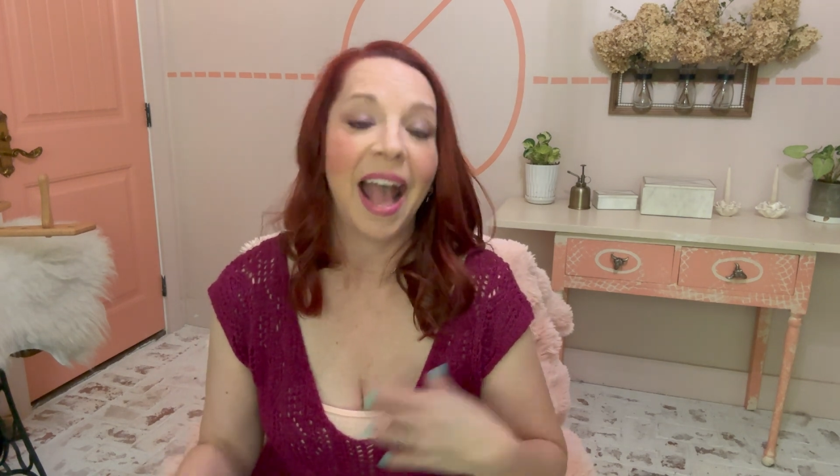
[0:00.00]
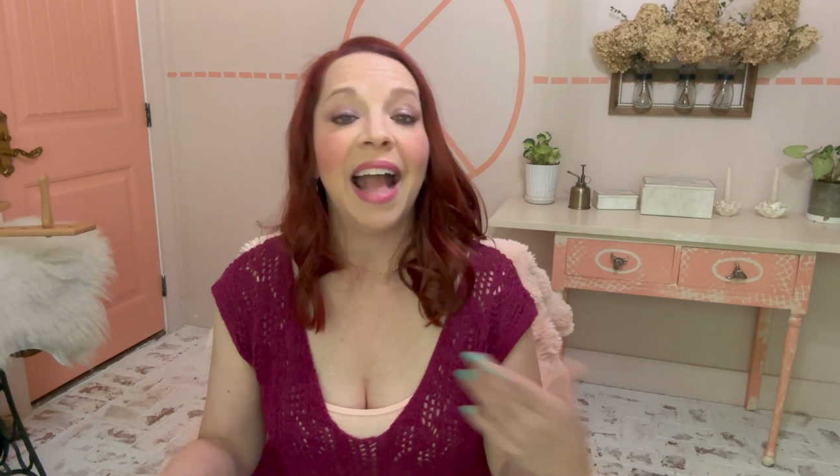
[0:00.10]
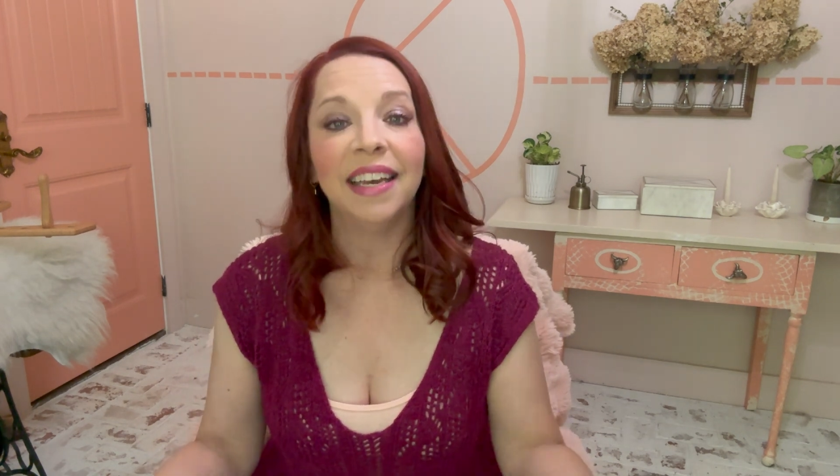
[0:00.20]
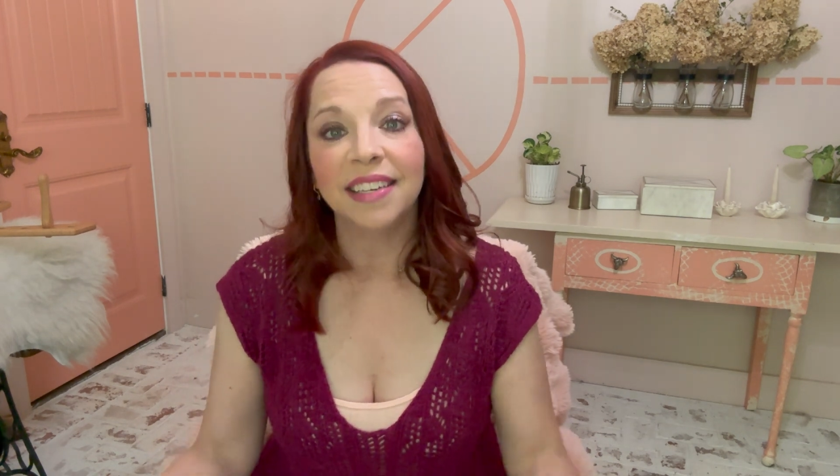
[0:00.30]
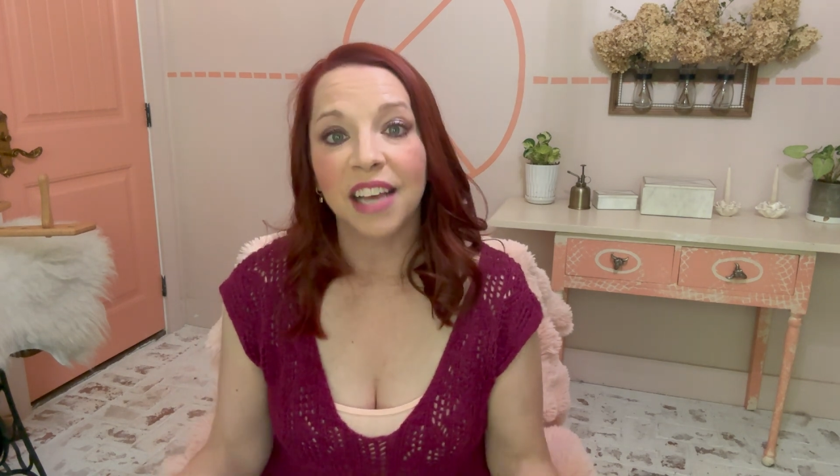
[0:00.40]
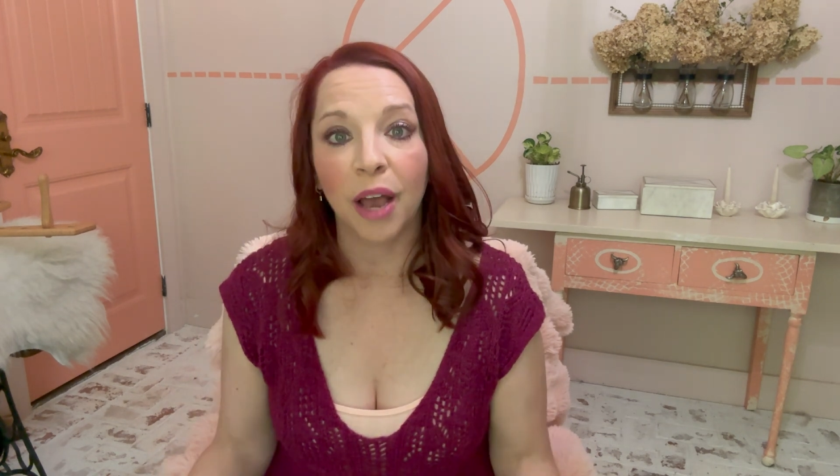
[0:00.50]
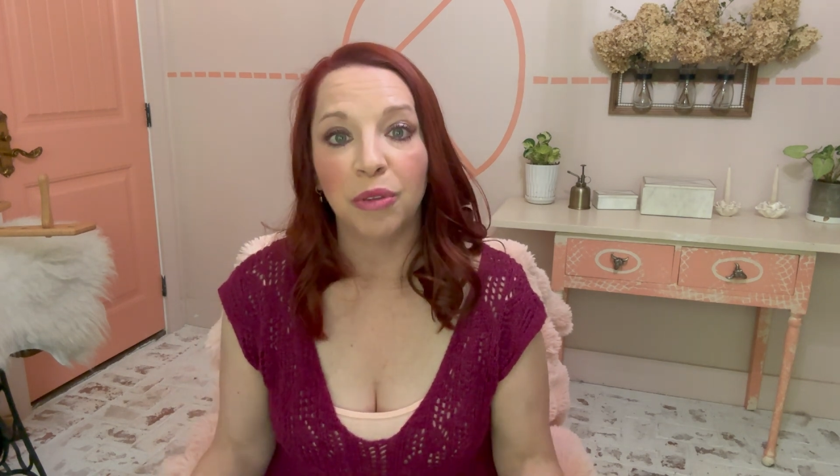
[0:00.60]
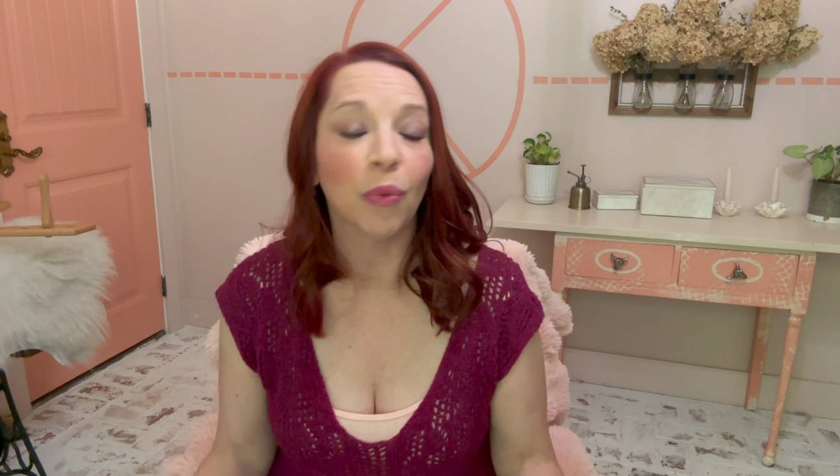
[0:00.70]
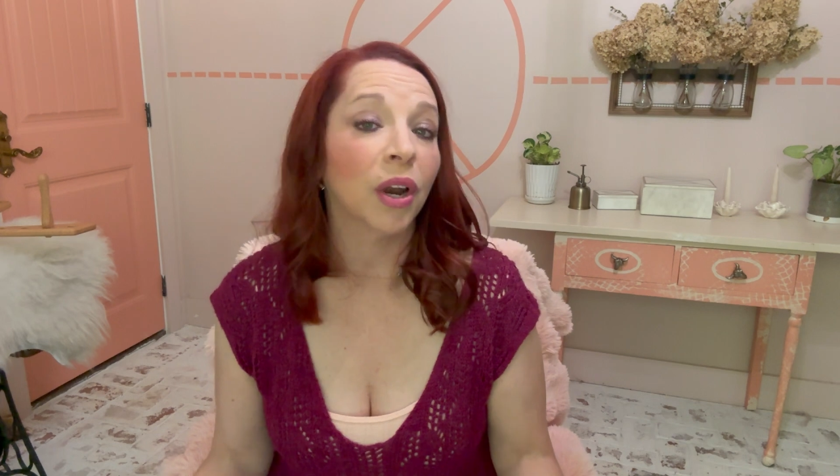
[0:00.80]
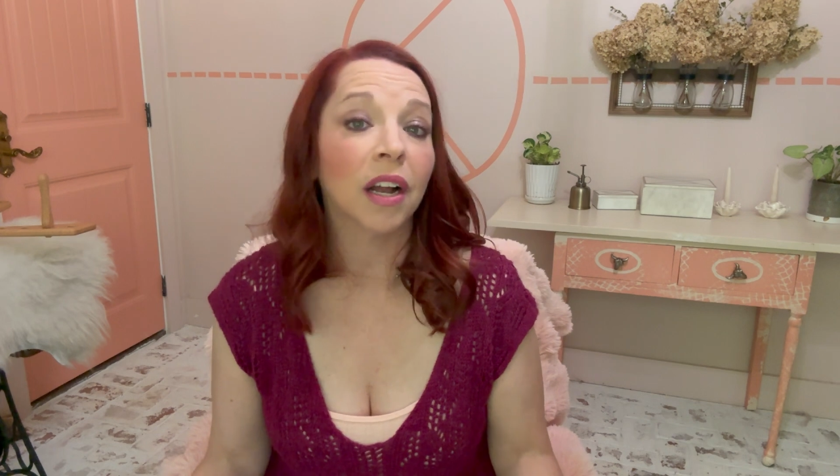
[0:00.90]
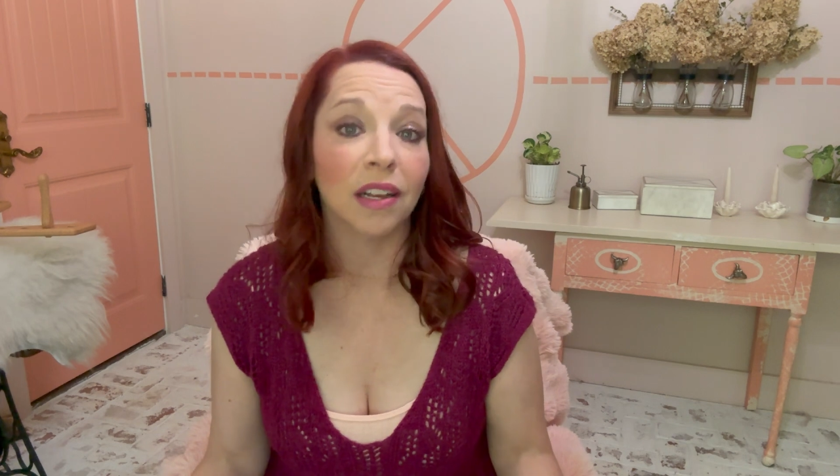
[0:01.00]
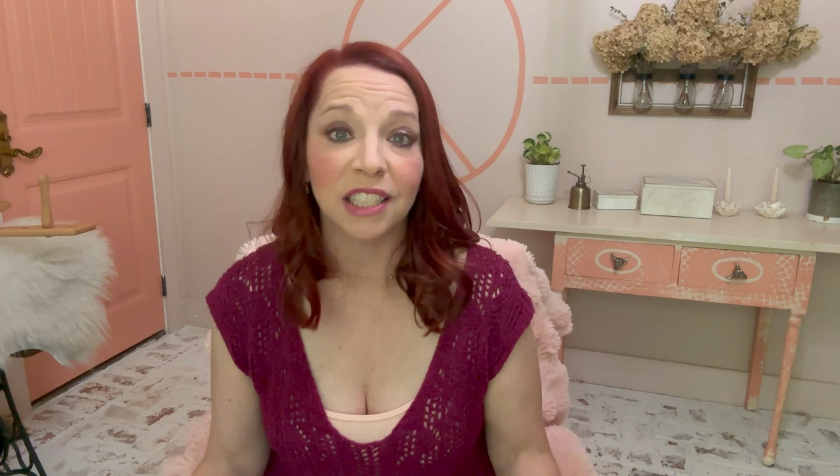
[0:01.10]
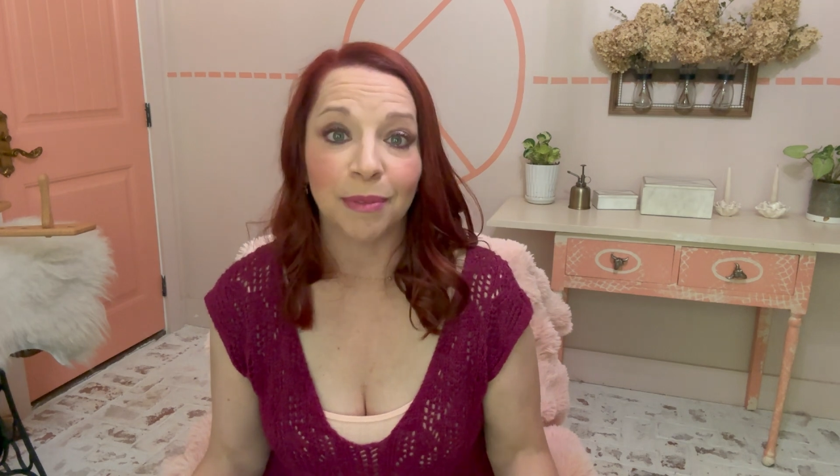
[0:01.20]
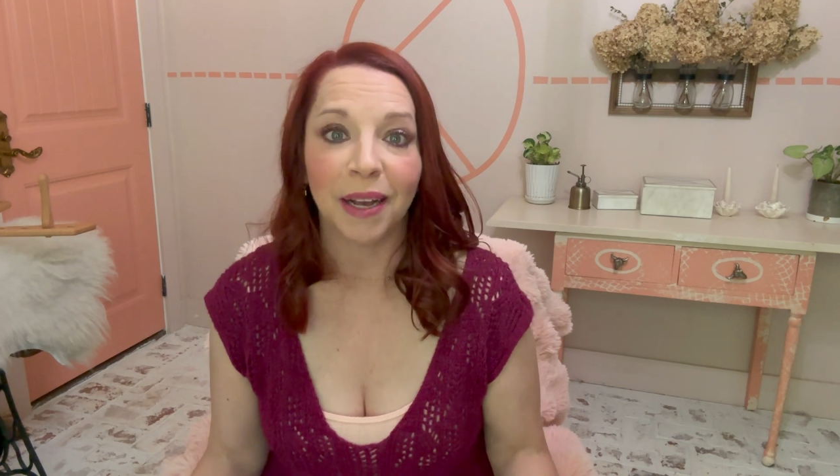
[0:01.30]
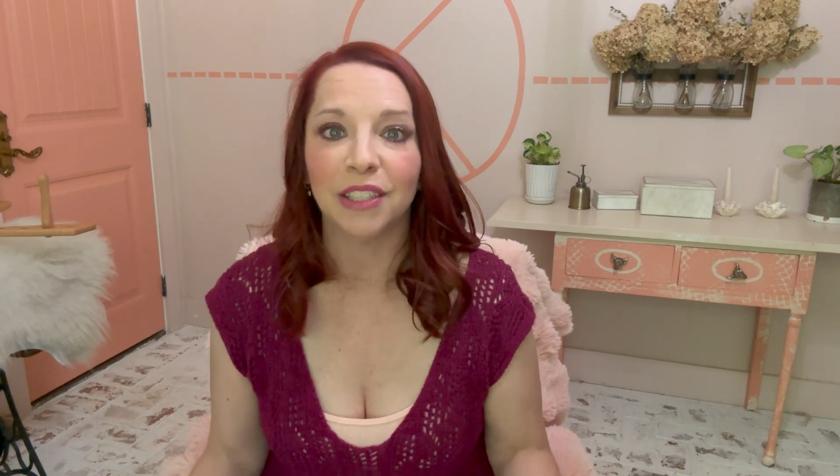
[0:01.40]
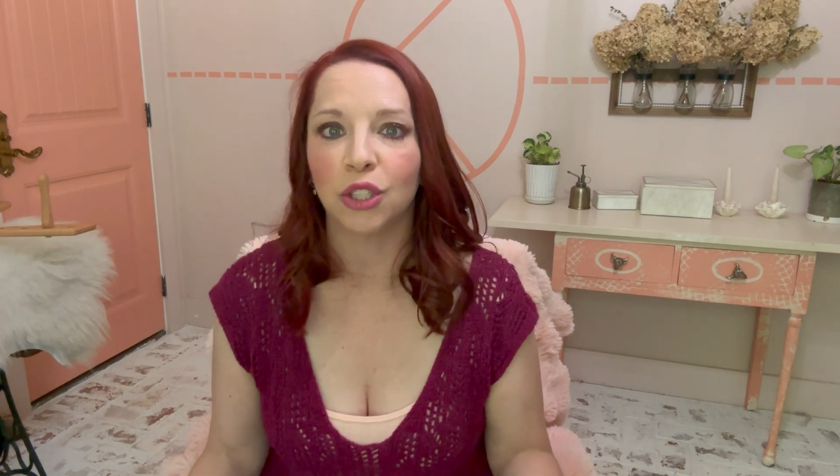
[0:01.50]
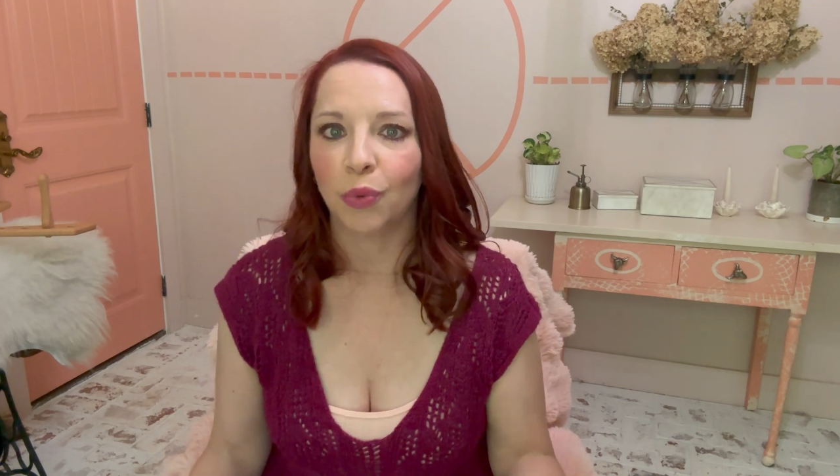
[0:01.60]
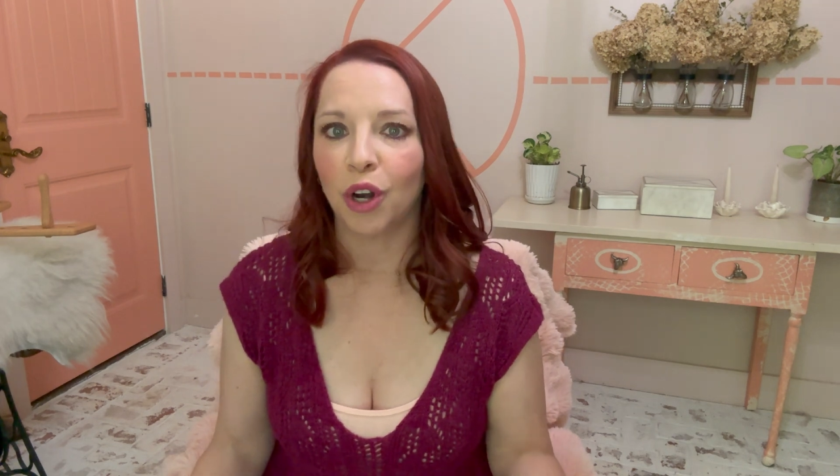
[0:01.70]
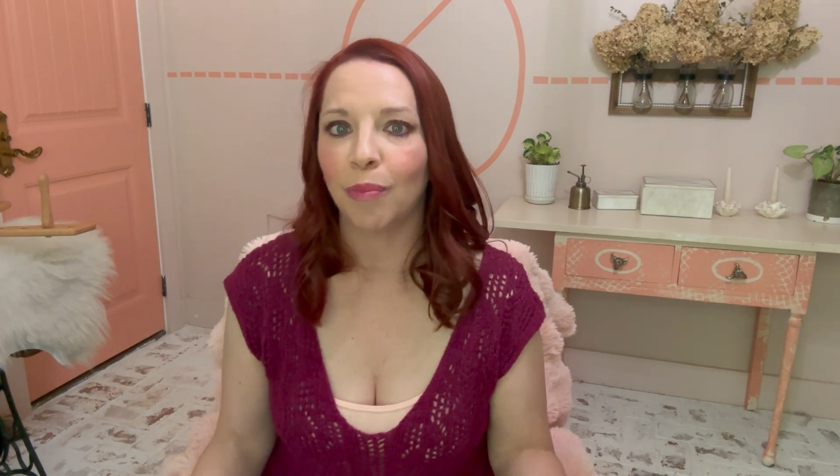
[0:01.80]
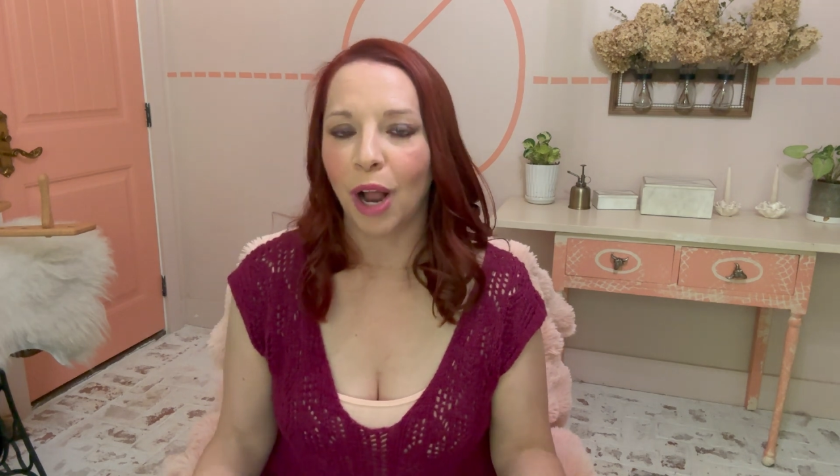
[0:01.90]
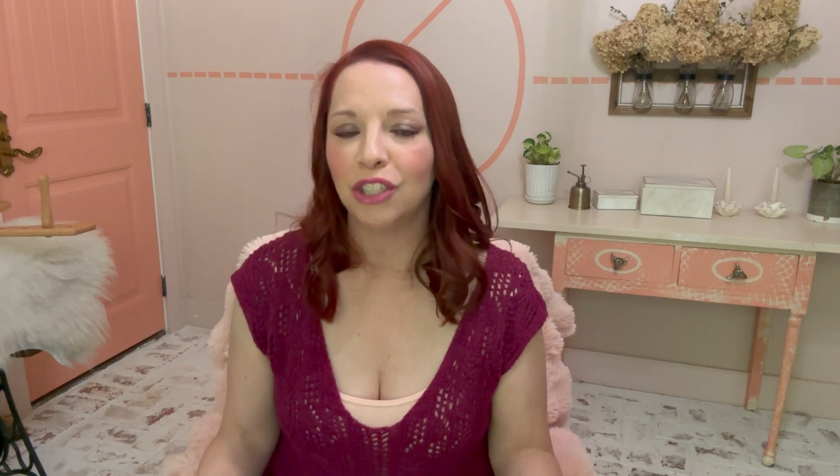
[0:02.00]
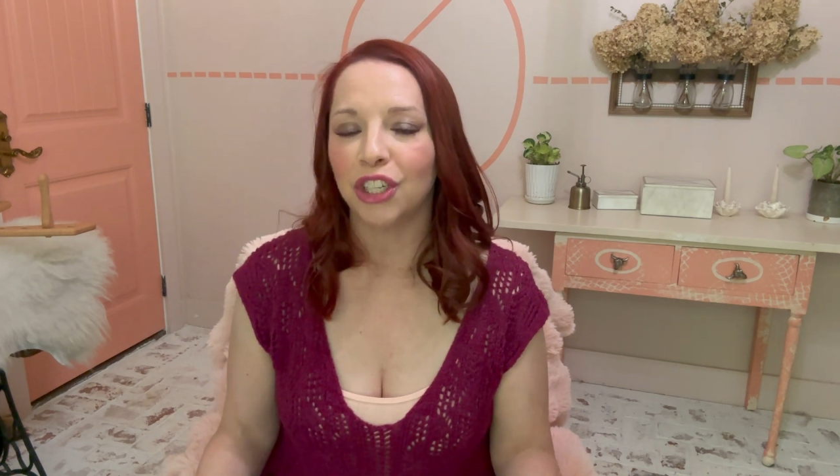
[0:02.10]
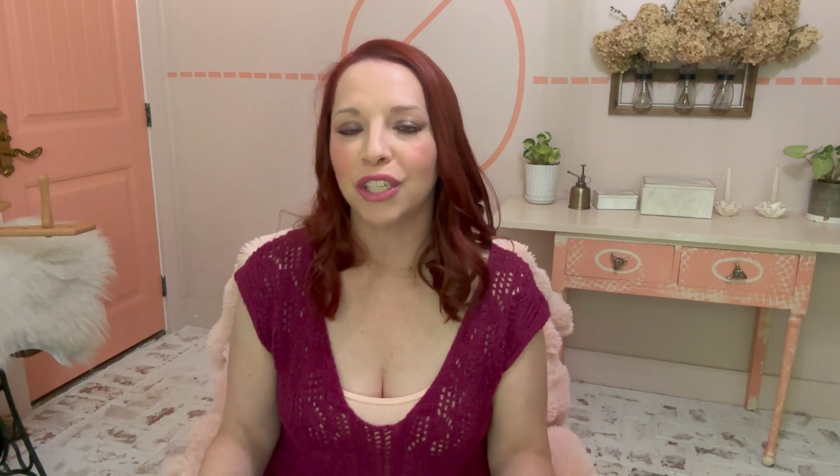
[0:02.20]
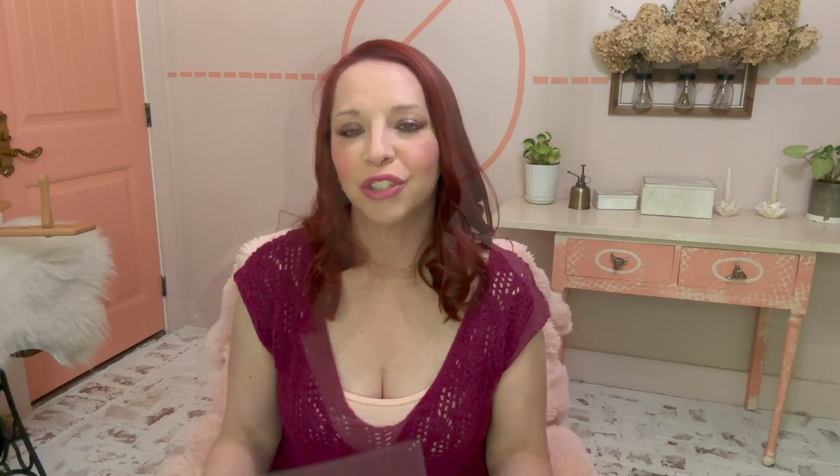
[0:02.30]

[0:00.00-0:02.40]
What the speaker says: anytime you want to customize a sweater project.